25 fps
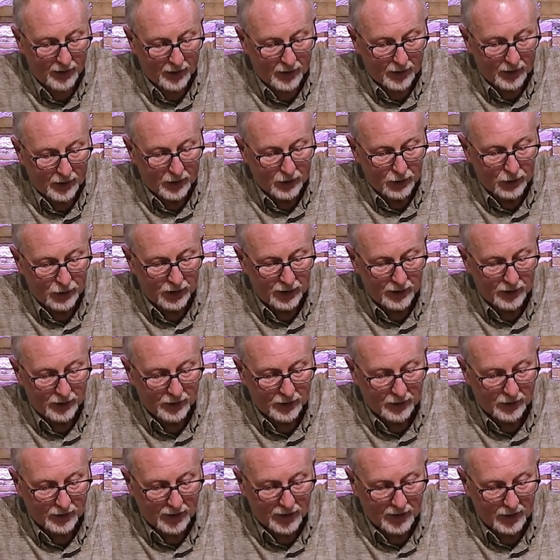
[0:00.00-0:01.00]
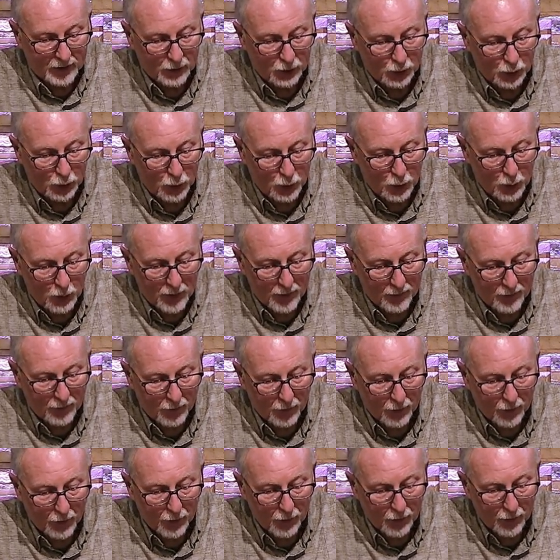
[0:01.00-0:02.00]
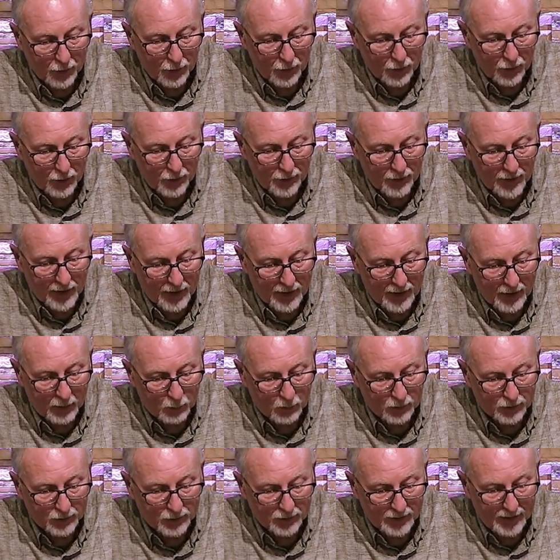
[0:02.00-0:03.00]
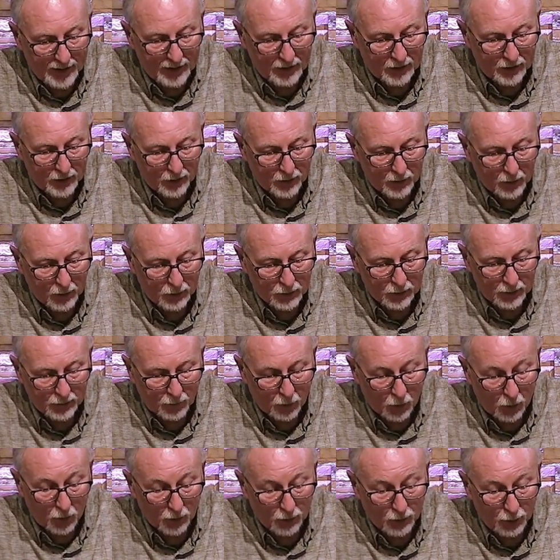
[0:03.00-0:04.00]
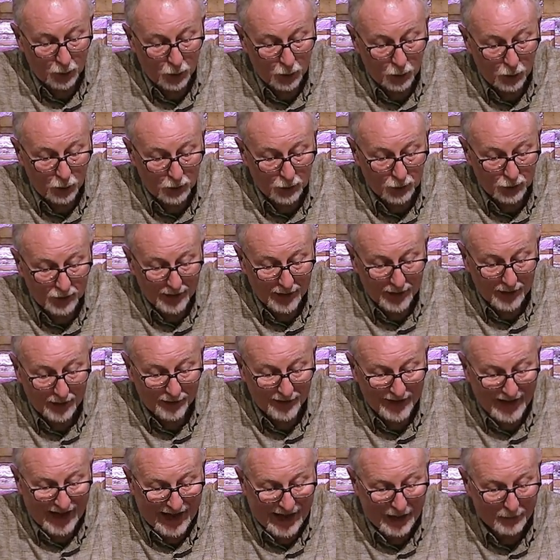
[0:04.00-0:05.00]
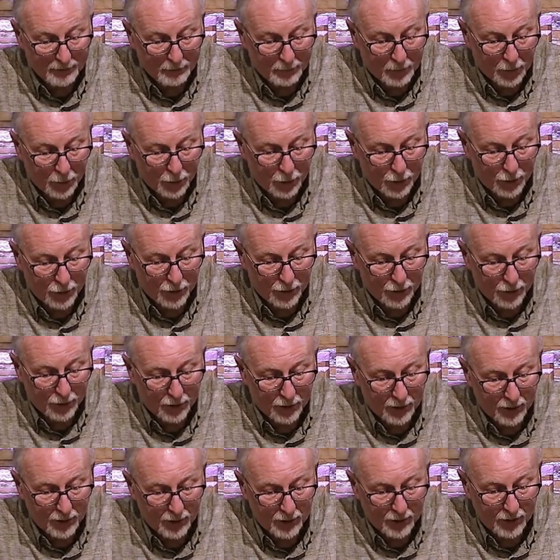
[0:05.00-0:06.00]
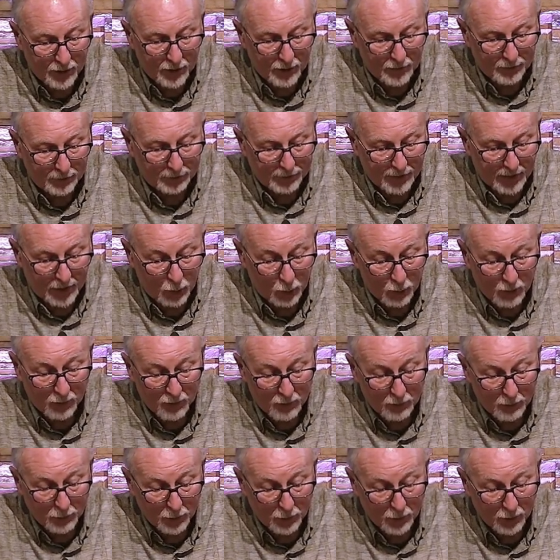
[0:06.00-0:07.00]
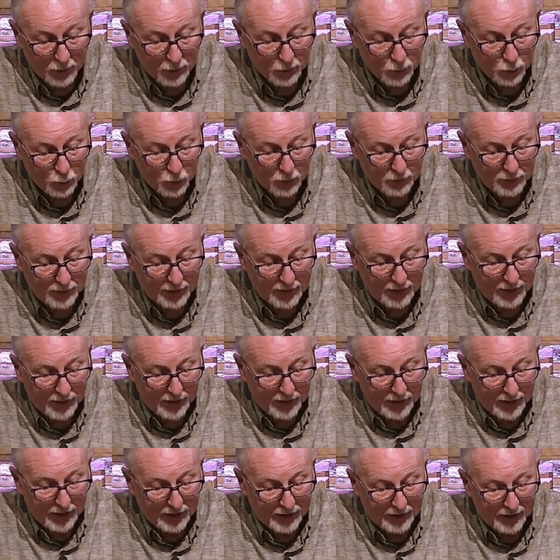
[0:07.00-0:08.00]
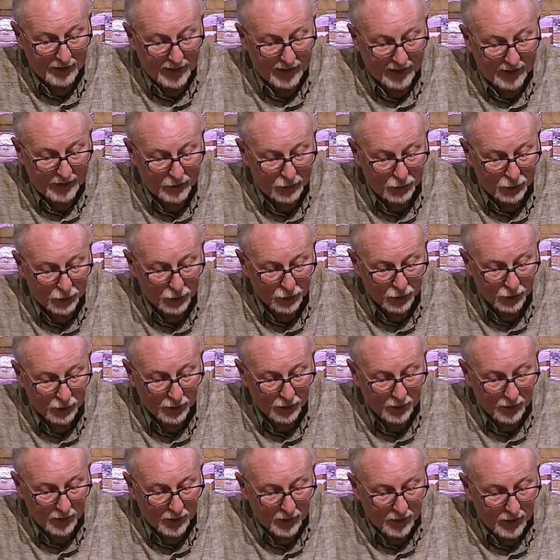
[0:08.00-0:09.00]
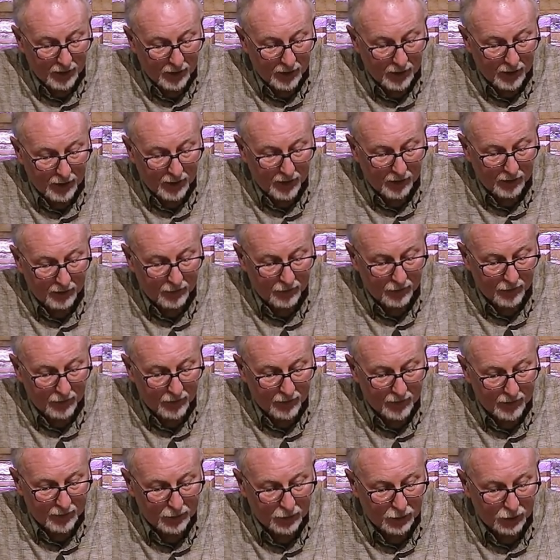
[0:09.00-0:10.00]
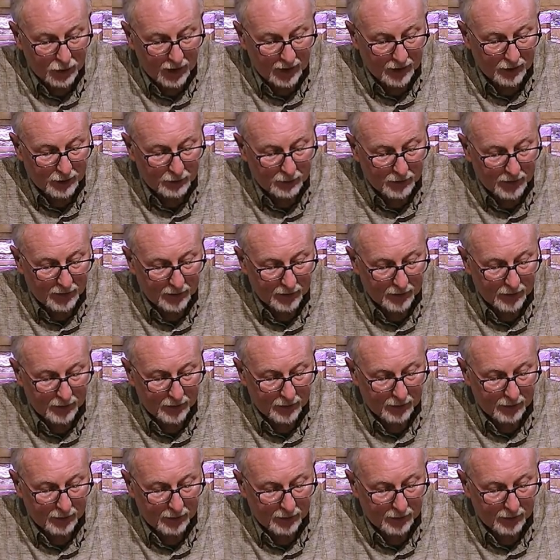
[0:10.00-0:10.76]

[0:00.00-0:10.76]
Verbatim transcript: Jesus says, "You have heard that it was said to those of old, you shall not murder, and whoever murders will be in danger of the judgment.